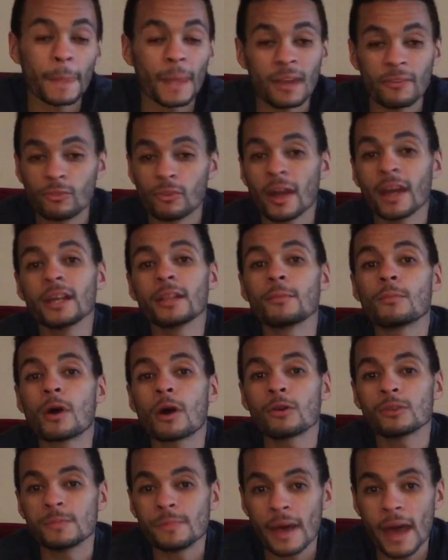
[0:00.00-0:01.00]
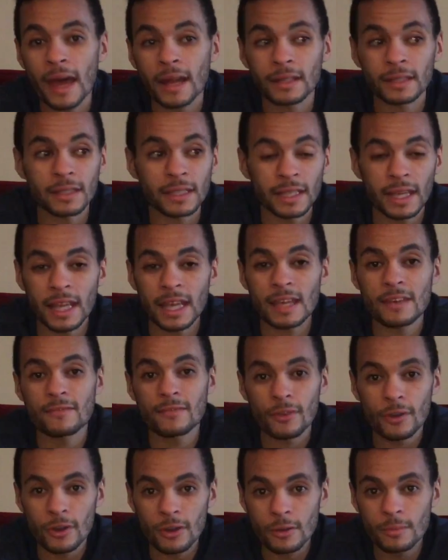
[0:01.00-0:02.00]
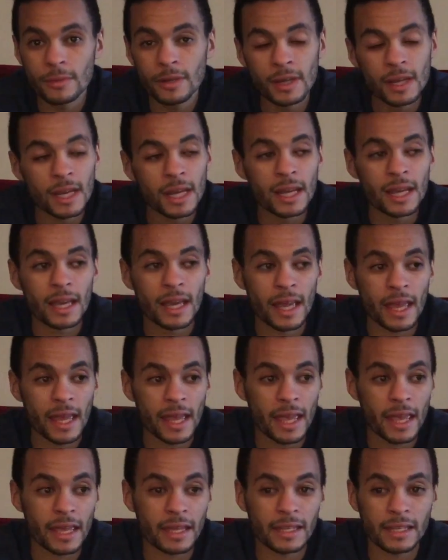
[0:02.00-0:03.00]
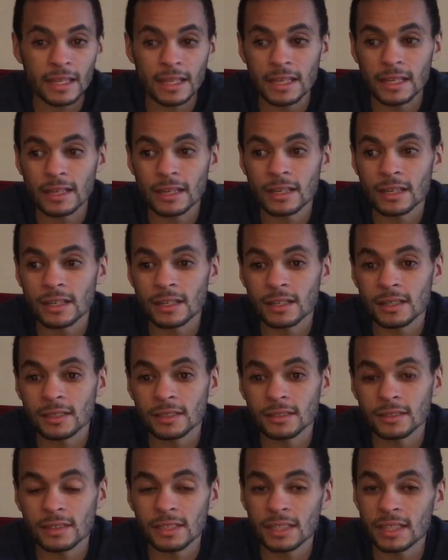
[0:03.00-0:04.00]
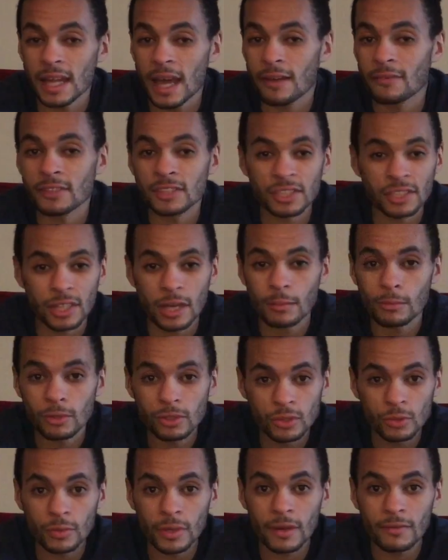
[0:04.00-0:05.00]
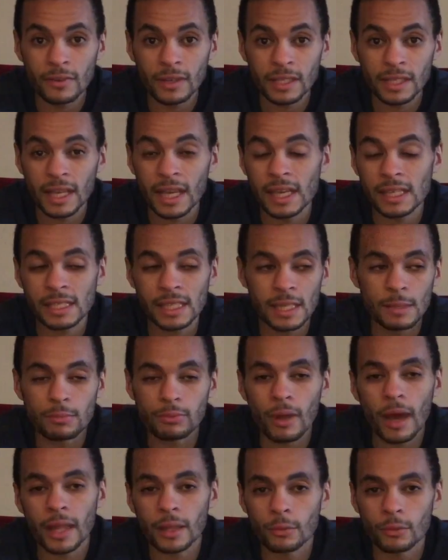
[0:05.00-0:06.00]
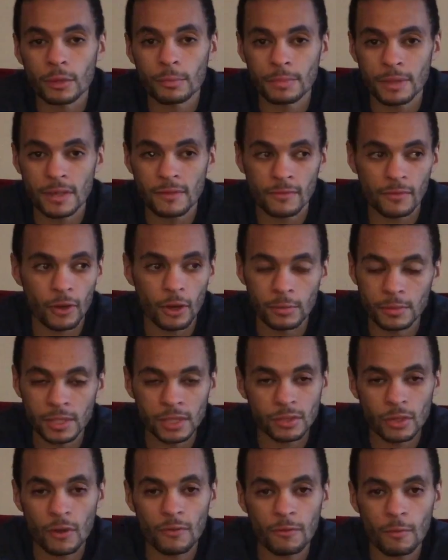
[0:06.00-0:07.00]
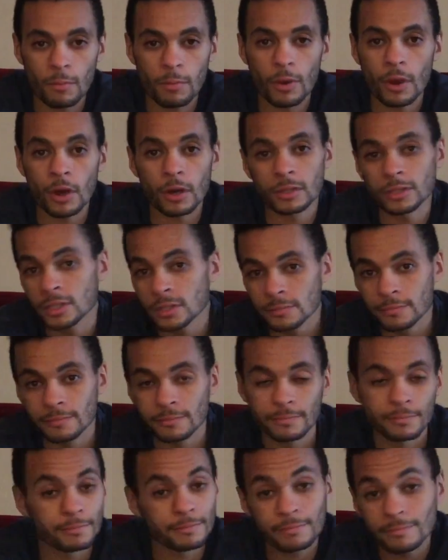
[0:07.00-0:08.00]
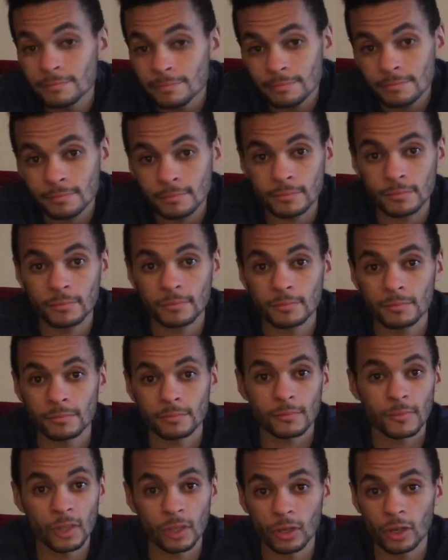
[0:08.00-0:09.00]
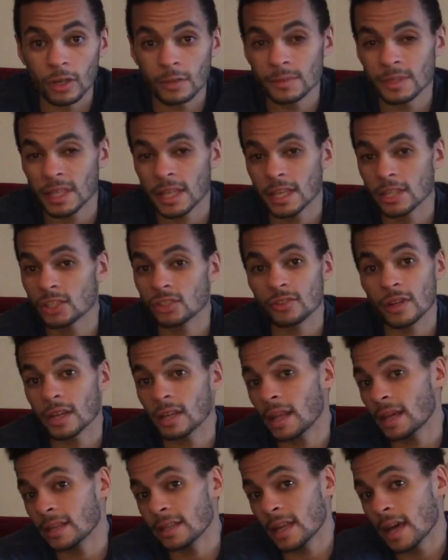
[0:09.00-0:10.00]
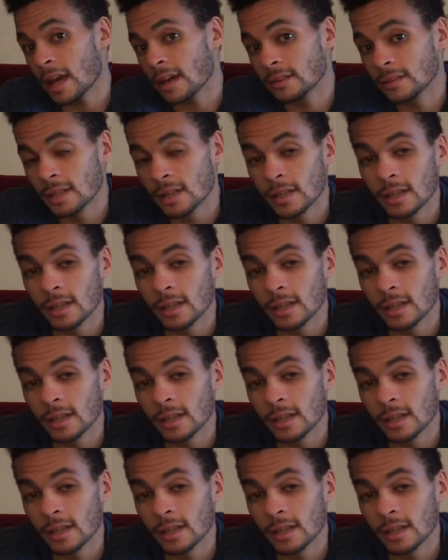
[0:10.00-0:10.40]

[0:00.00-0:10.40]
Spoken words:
If Craig Lamar was battling a Verb and he didn't have his stumbles or whatever the case, he probably would have beat Verb just off of bars. You know what I'm saying? Straight like that.